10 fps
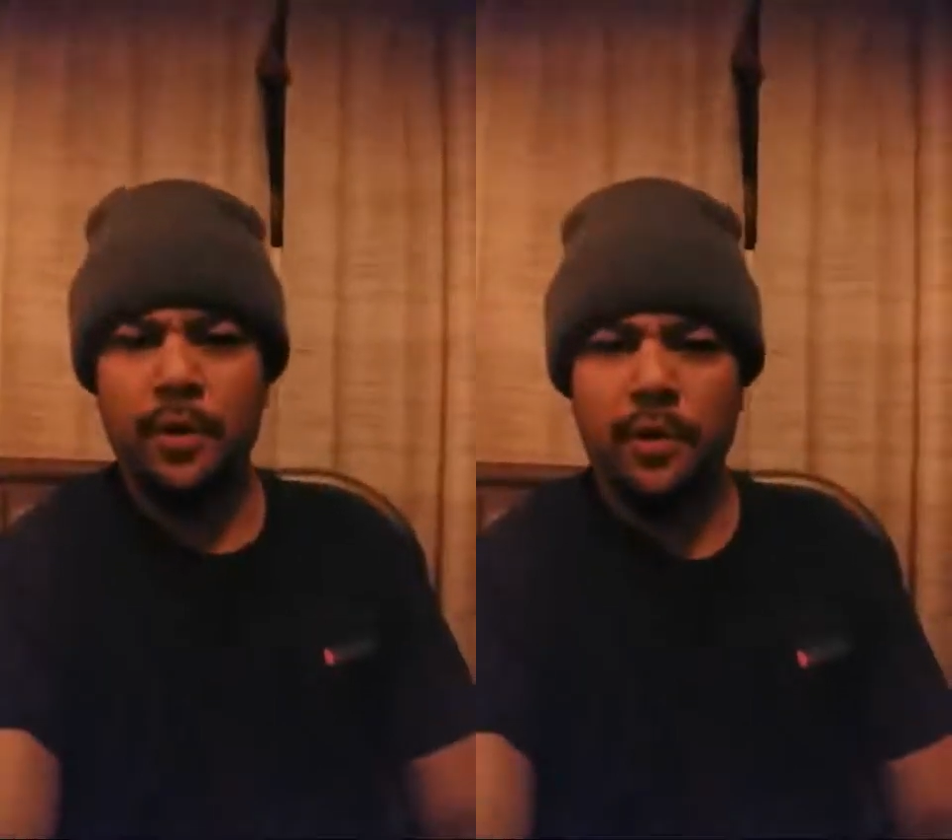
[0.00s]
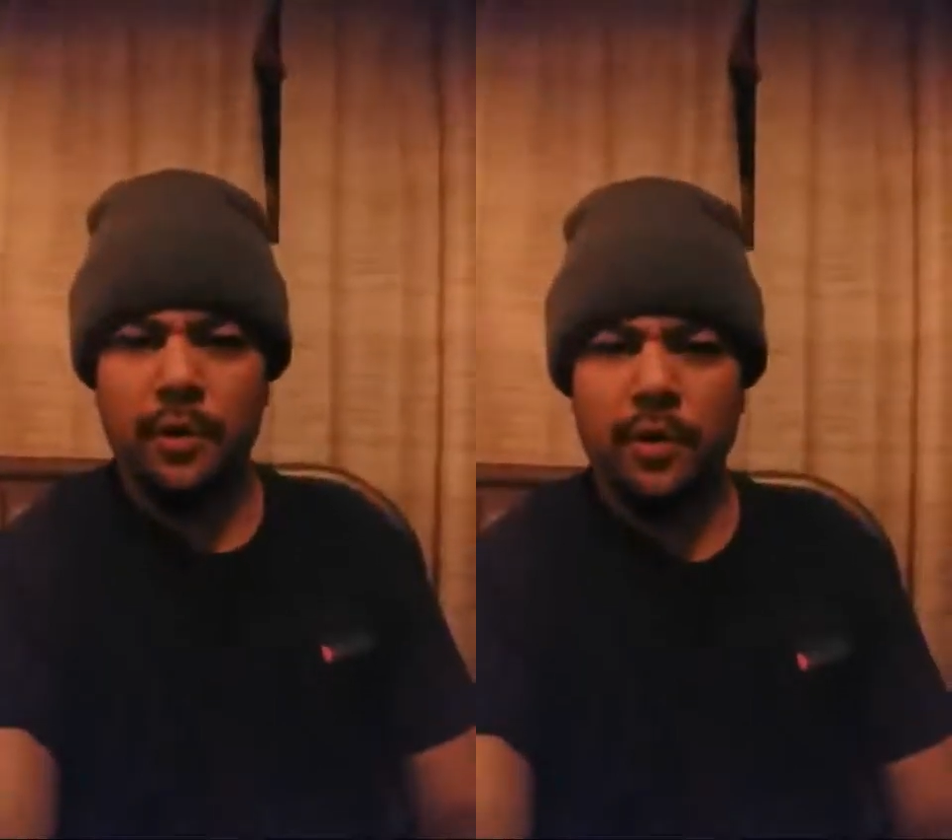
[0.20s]

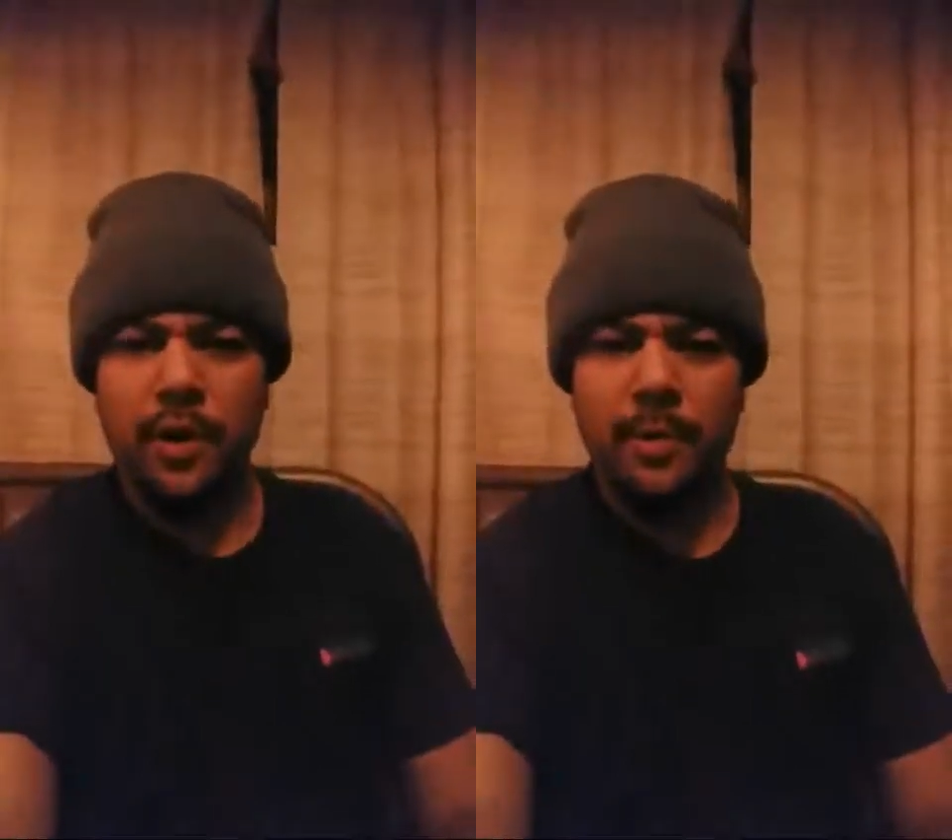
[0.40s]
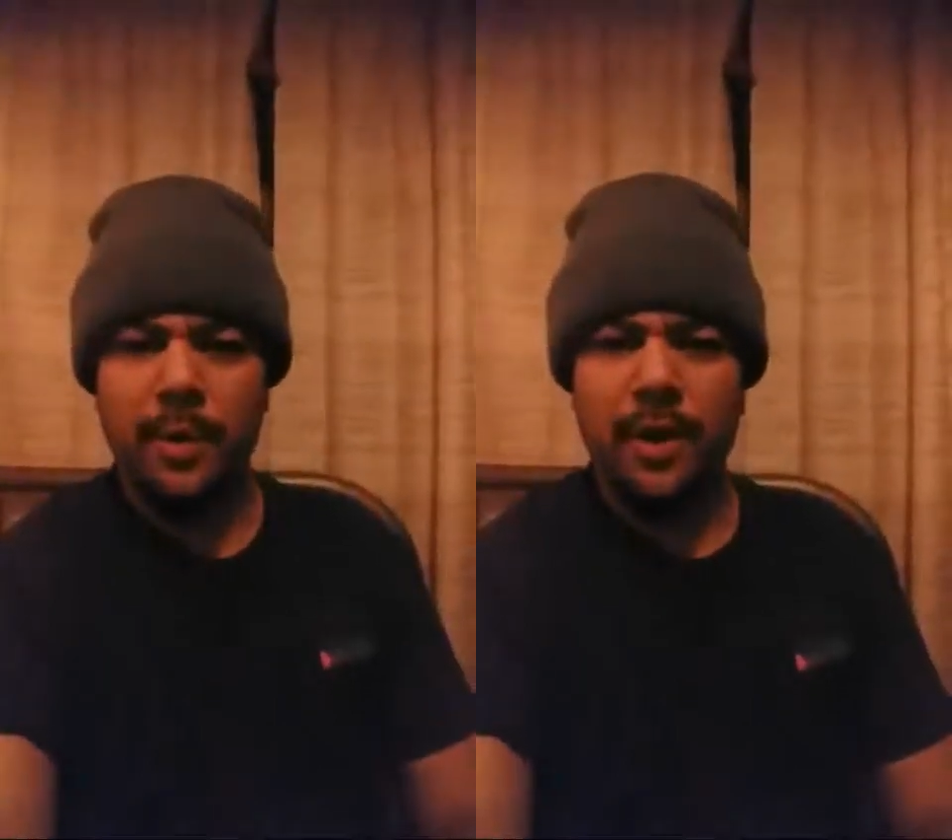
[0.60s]
You know what I
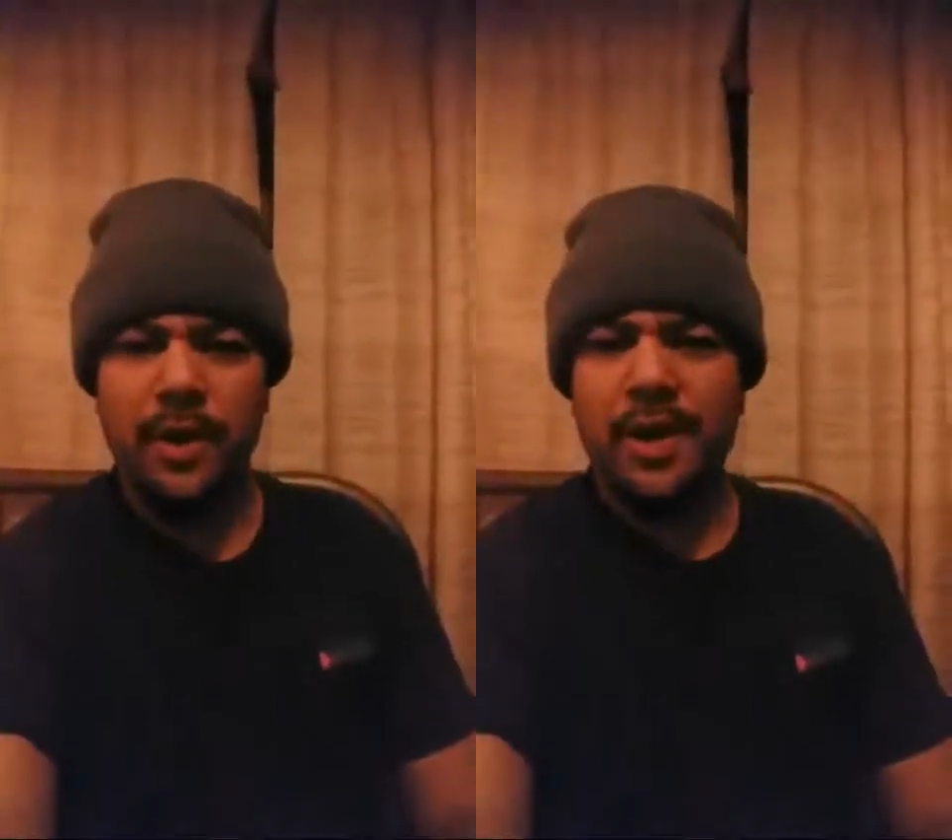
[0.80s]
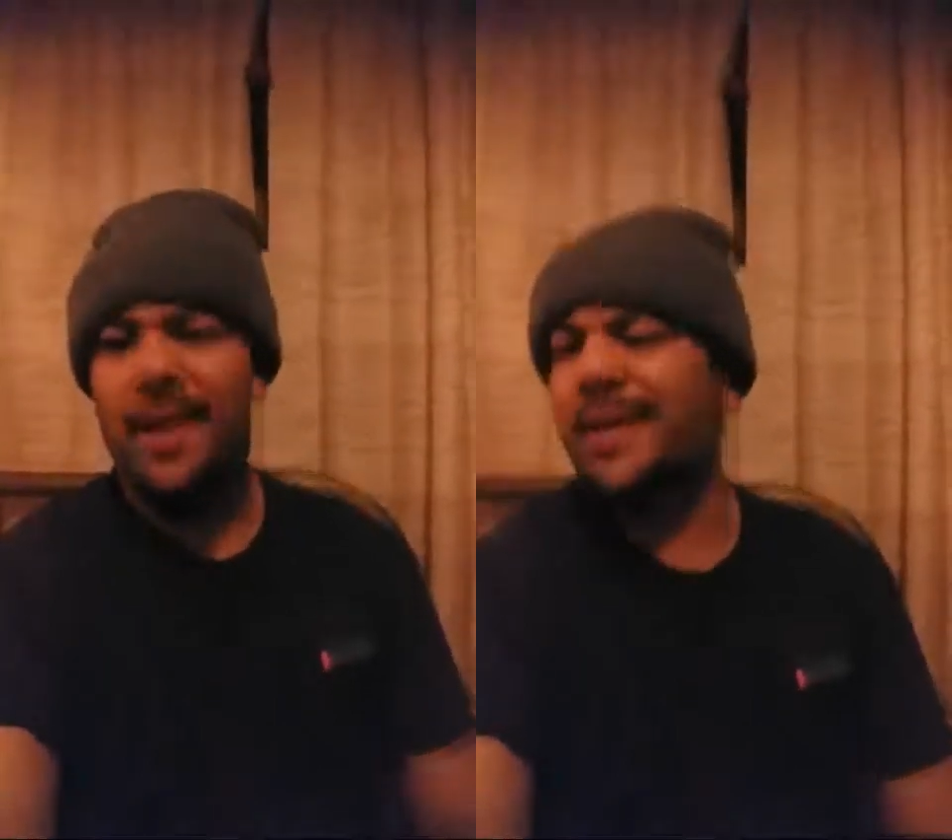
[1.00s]
mean?
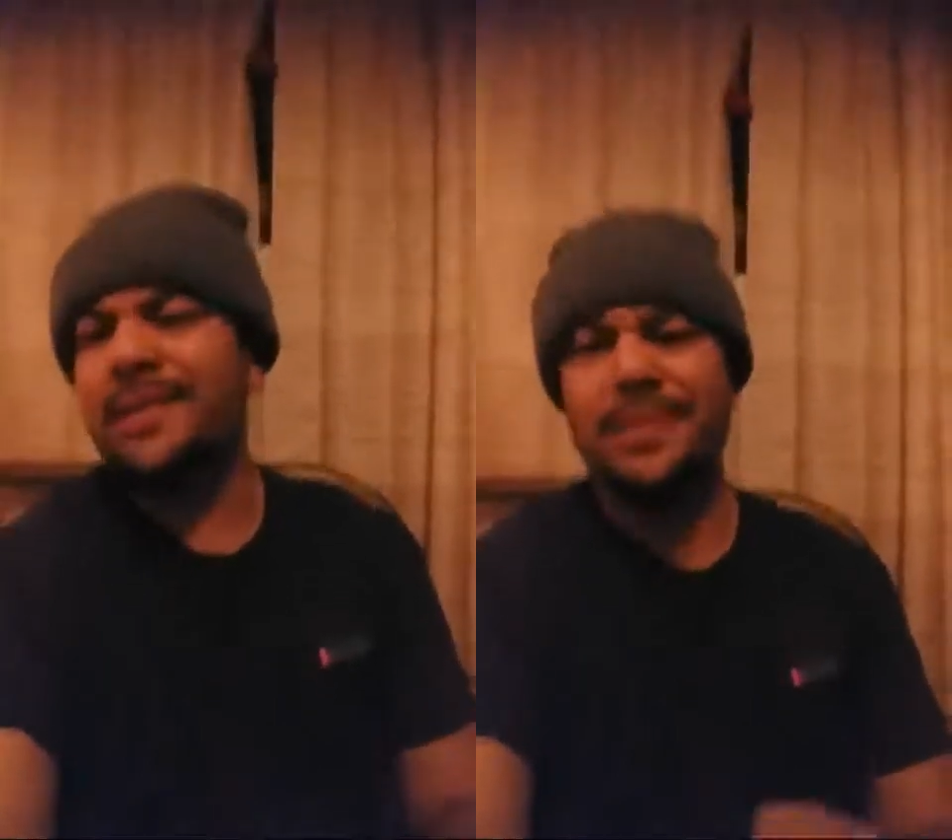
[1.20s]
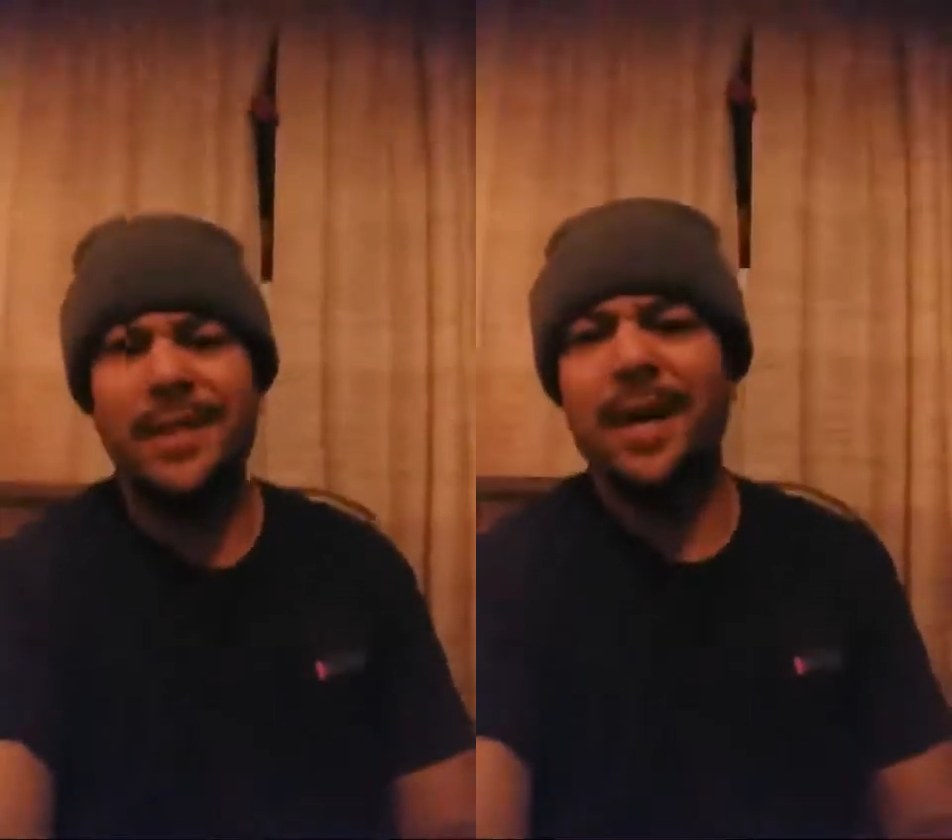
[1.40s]
It's the
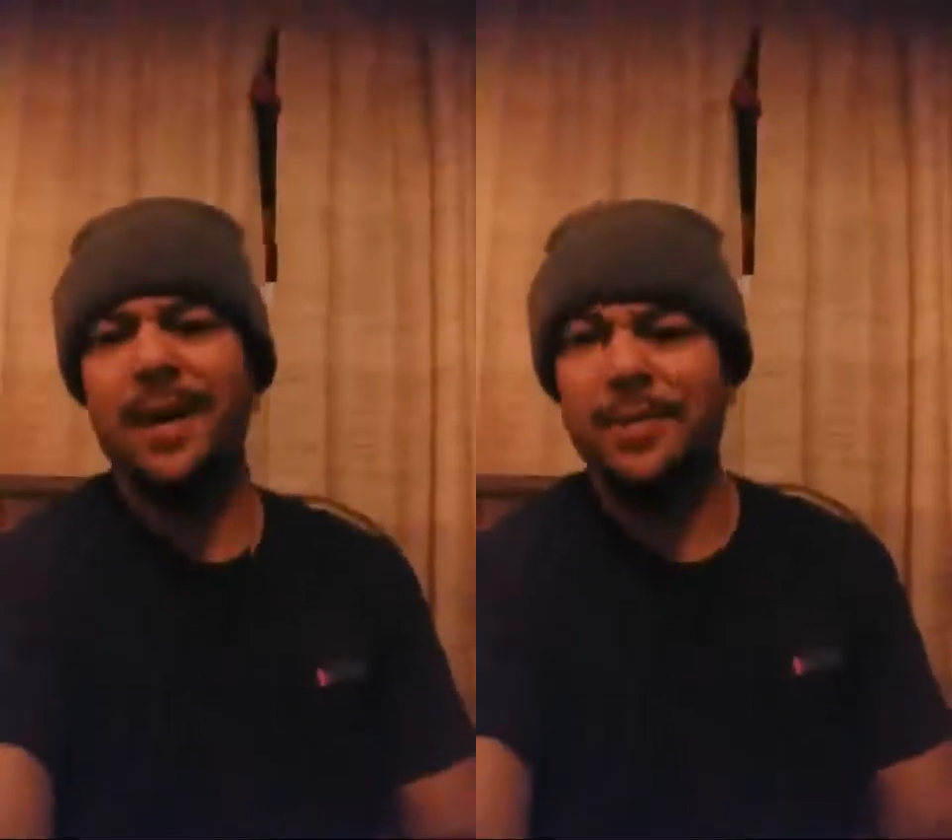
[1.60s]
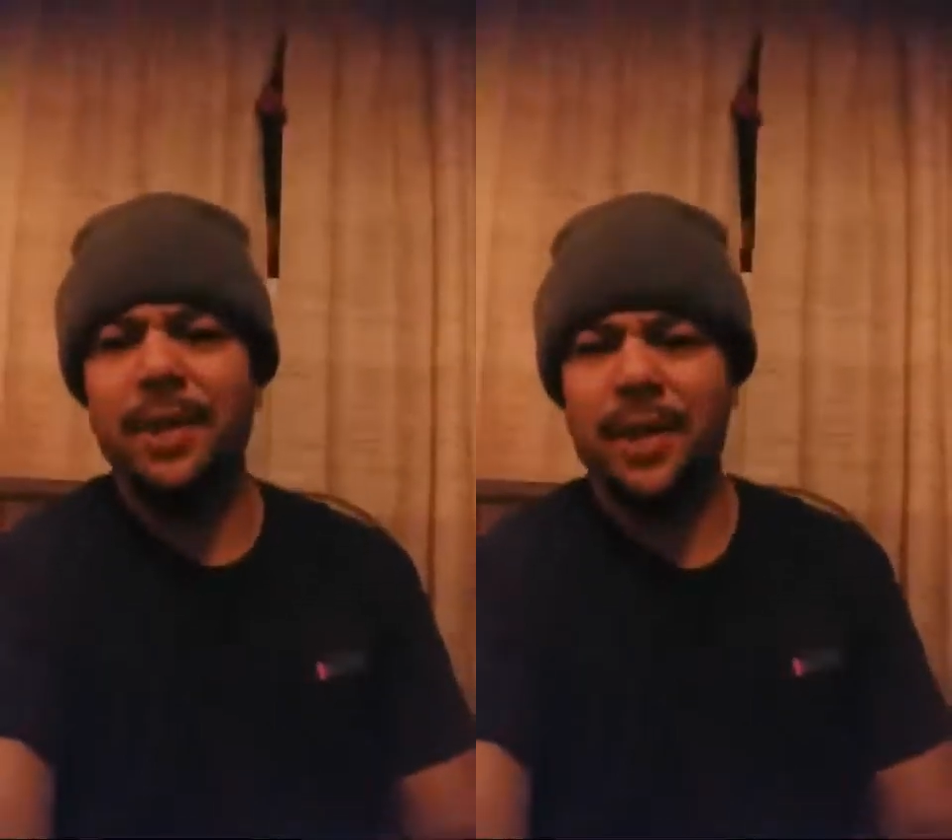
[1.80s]
same
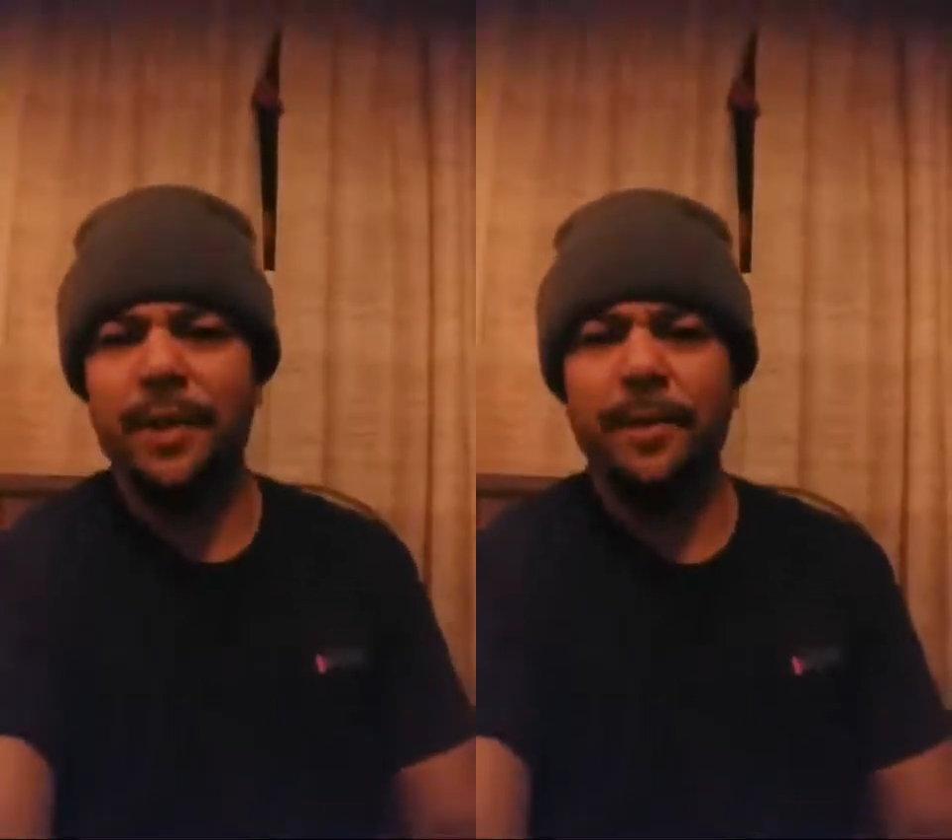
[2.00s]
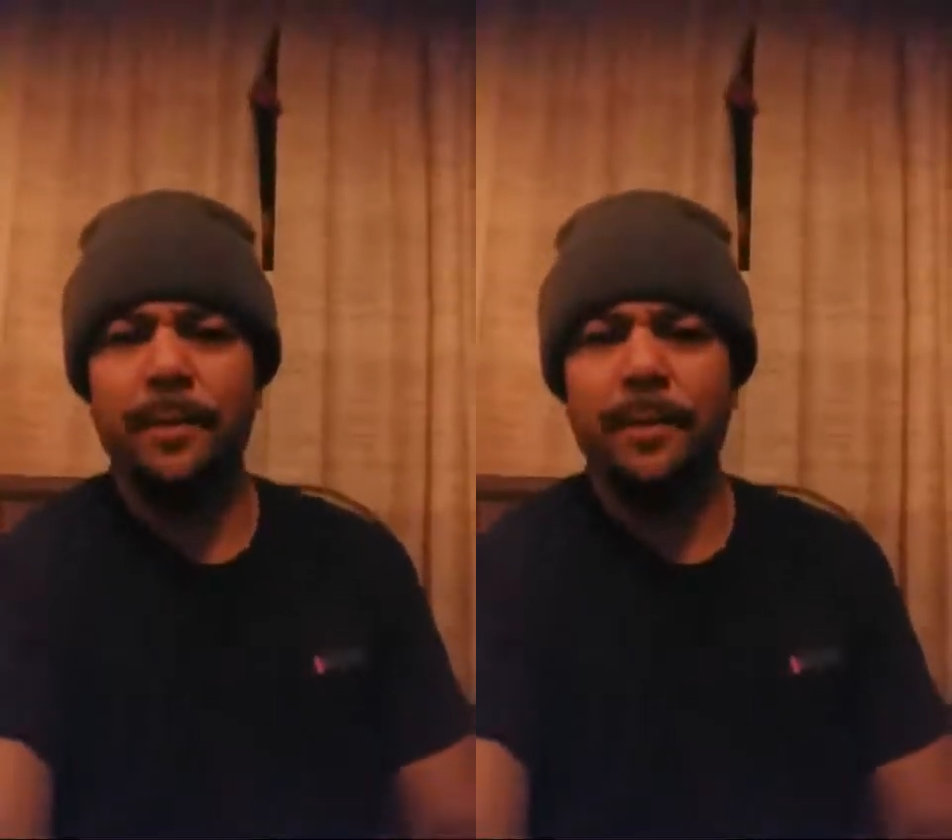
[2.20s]
shit.